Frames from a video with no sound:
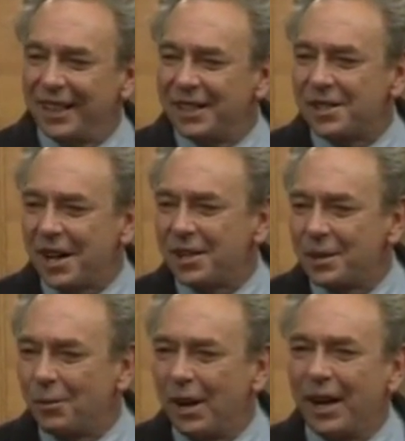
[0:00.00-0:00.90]
in such a
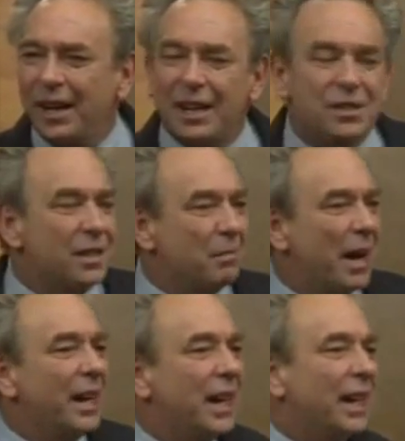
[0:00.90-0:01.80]
way as to
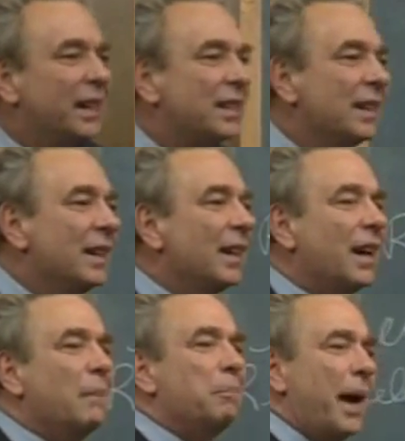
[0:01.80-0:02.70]
make it?
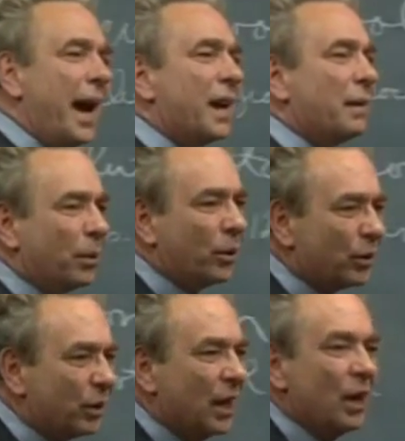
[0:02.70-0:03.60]

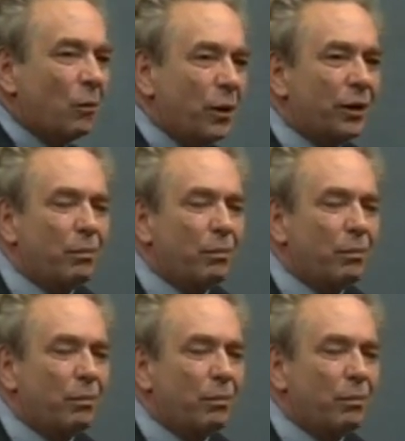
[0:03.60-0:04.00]
compatible with